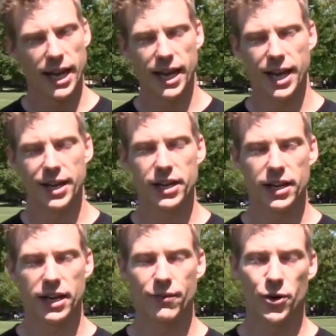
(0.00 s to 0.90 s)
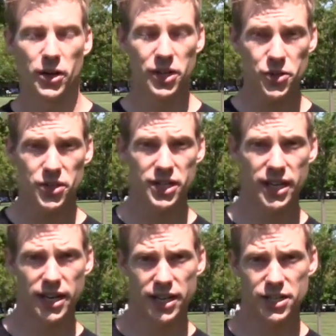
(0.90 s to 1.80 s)
And if you're
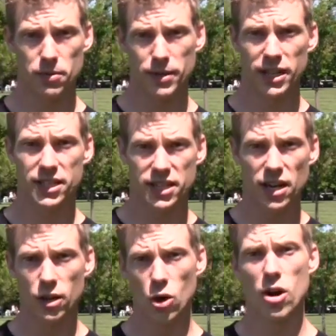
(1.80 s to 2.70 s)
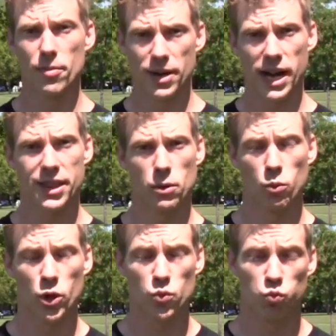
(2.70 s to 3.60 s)
interested in something that's not a low carb diet
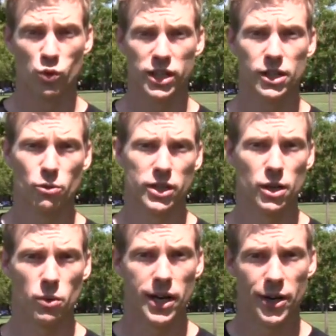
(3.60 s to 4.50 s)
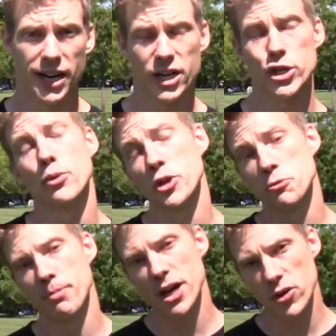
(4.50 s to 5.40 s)
that works really, really well, it actually
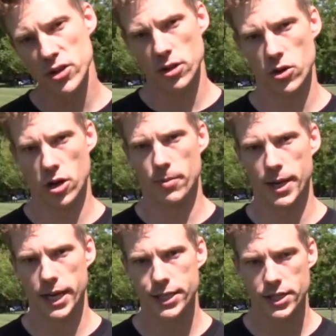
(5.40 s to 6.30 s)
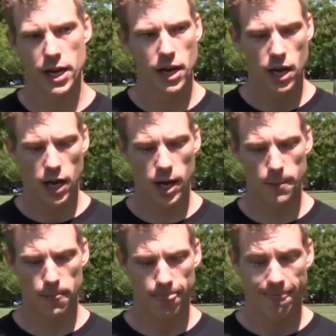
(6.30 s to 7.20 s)
works better than low carb diets,
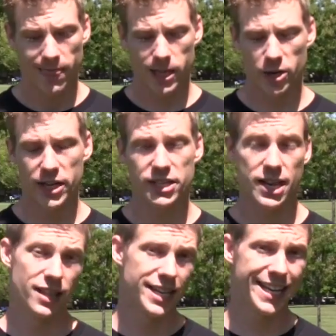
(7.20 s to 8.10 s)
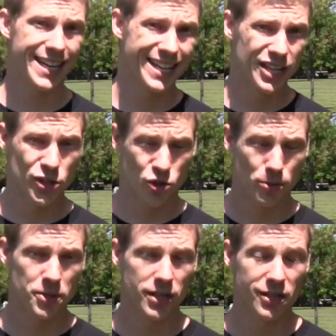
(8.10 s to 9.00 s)
there is a link in the
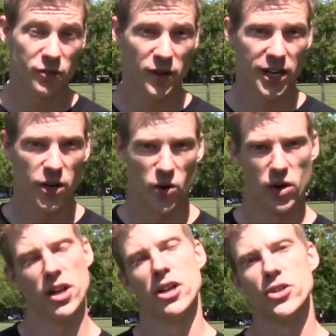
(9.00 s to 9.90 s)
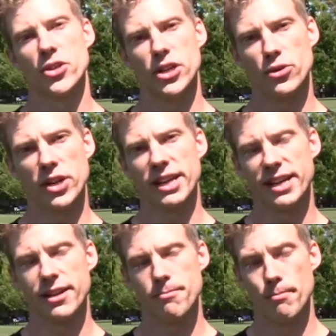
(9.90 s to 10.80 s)
description of this video so that you can
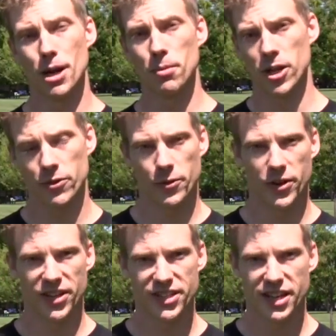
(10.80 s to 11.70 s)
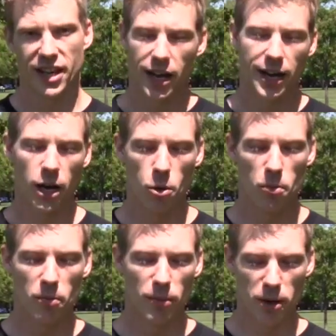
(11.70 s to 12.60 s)
get Metabolic Furnace.
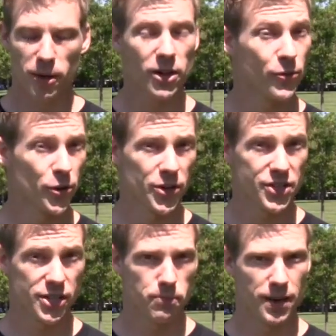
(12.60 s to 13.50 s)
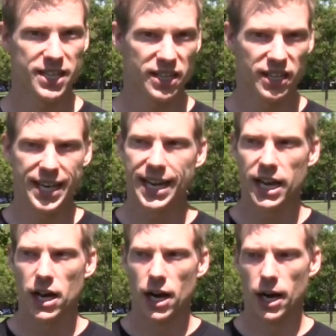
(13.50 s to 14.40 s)
Now, Metabolic Furnace is basically,
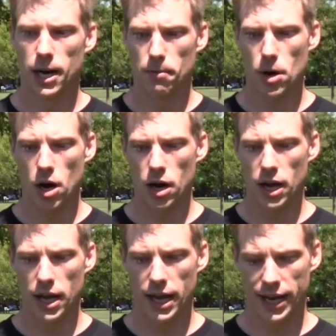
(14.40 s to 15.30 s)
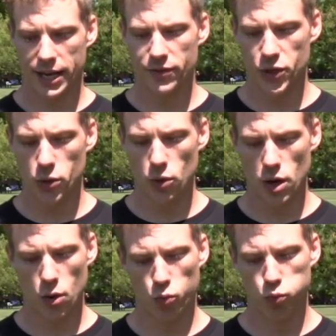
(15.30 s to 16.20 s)
it gives
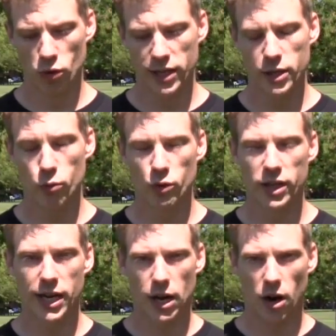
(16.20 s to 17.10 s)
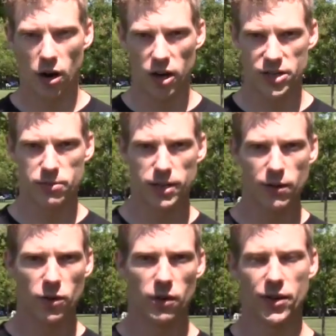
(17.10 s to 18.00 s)
you a really, really awesome
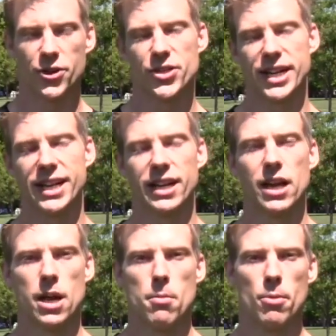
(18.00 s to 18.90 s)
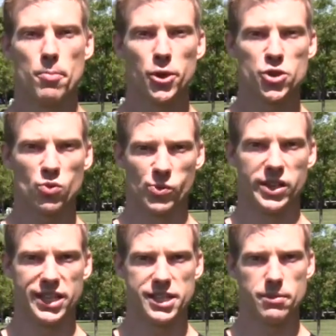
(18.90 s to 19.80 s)
level of understanding, but puts it
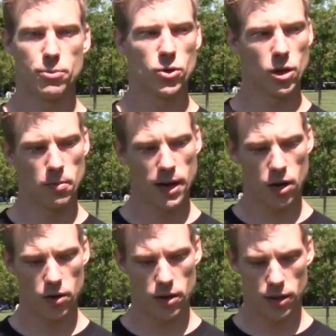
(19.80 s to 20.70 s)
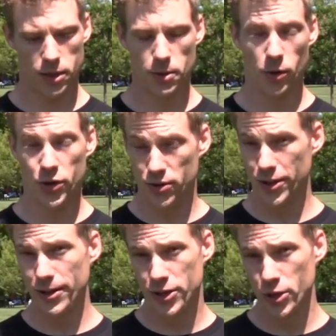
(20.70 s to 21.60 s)
really simple about the
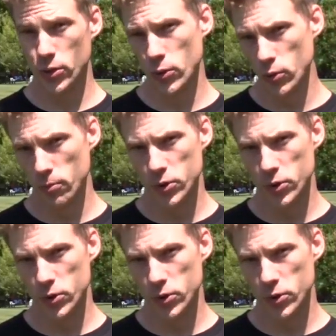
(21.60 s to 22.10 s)
two